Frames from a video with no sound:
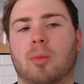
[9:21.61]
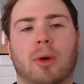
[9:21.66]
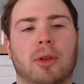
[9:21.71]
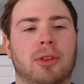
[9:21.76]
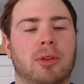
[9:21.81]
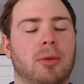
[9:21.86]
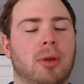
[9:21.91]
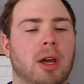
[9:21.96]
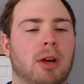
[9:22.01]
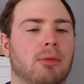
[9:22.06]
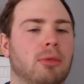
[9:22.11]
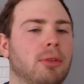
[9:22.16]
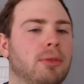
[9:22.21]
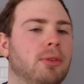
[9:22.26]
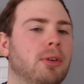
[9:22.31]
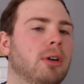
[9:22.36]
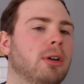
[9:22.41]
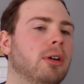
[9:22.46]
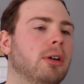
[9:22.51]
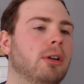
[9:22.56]
whether you got a
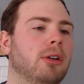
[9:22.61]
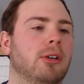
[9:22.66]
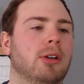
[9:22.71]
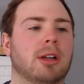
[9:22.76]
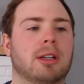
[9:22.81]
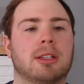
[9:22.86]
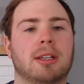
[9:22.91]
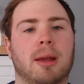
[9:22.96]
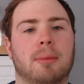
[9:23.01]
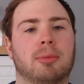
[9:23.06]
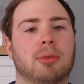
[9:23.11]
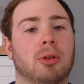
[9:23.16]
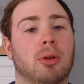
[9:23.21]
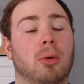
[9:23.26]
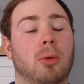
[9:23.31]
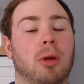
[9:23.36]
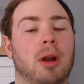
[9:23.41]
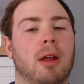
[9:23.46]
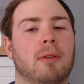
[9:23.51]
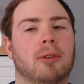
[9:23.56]
refer or an accept
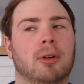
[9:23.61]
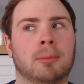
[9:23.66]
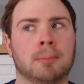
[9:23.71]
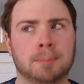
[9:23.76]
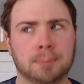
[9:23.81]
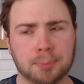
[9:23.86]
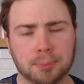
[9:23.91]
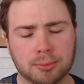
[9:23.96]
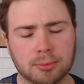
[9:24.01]
or whatever.